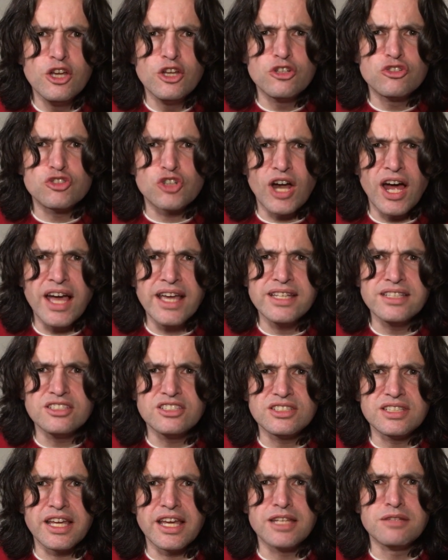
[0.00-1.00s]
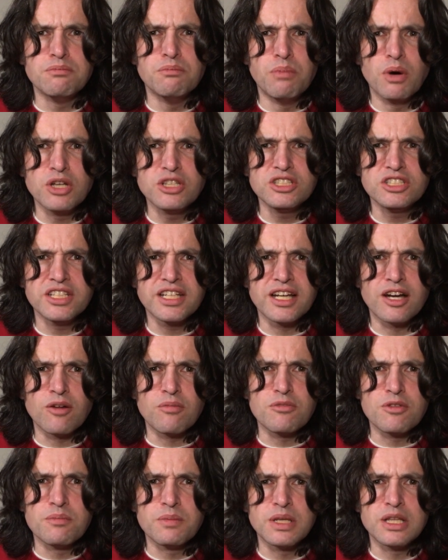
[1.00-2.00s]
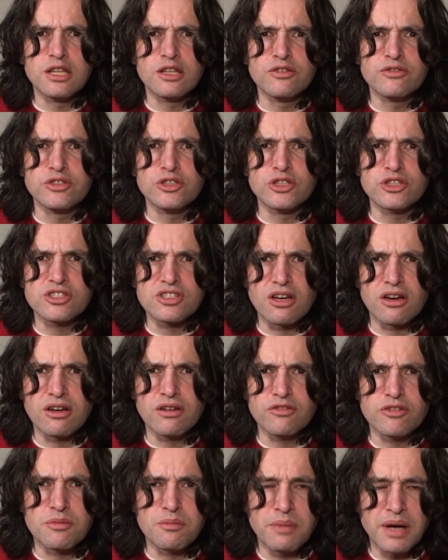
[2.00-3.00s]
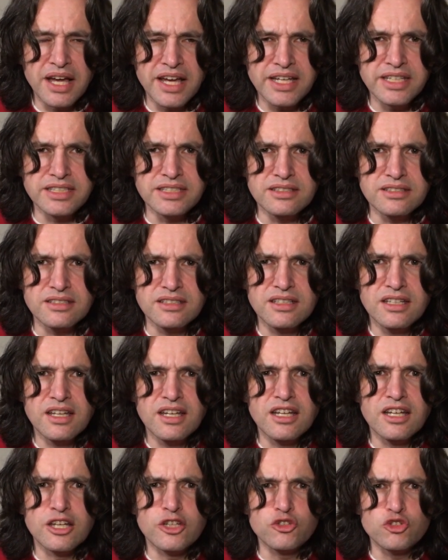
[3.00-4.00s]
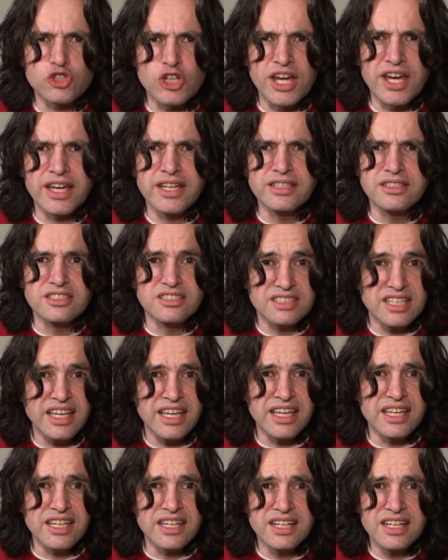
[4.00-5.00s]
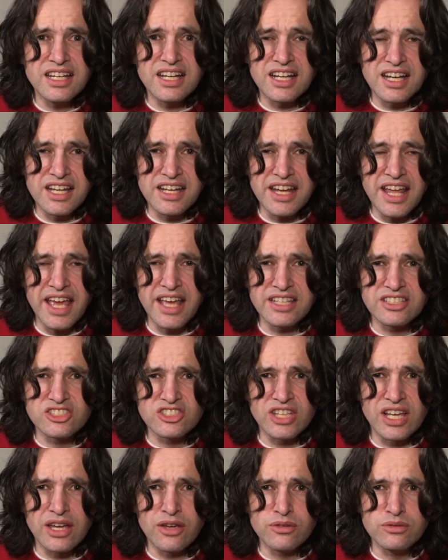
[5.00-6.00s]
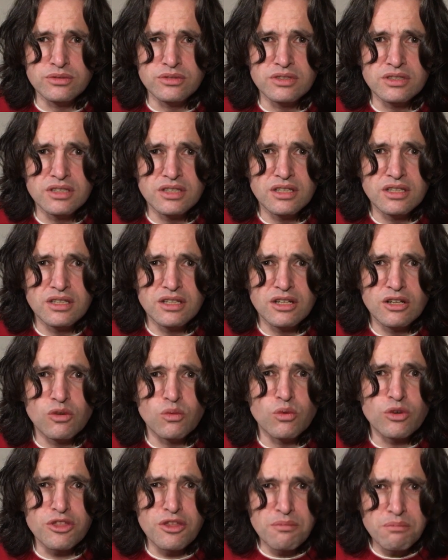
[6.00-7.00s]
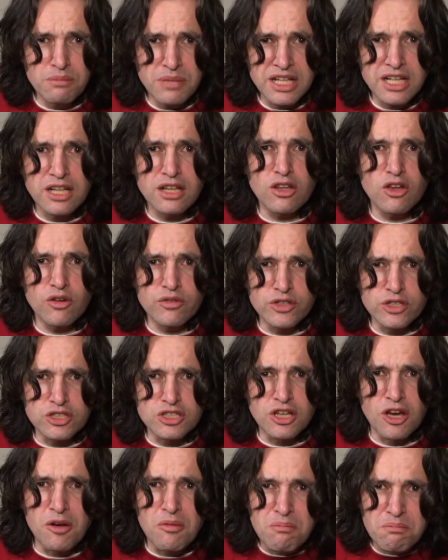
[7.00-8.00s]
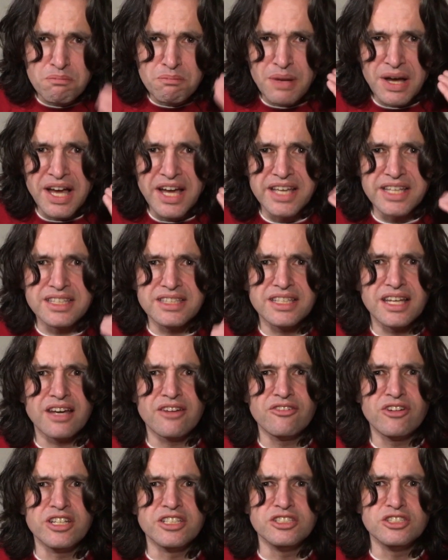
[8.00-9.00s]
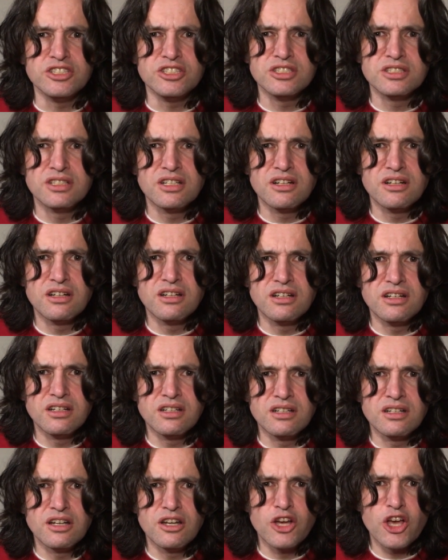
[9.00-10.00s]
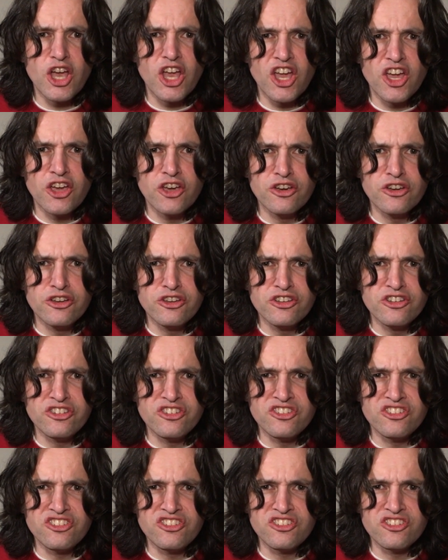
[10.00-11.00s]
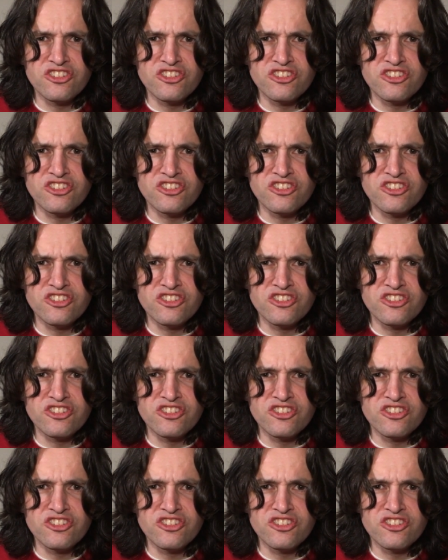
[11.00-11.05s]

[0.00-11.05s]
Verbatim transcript: Try instead bunching up the middle of your tongue from behind and try to say an S sound with the middle of your tongue behind that ridge. Shh.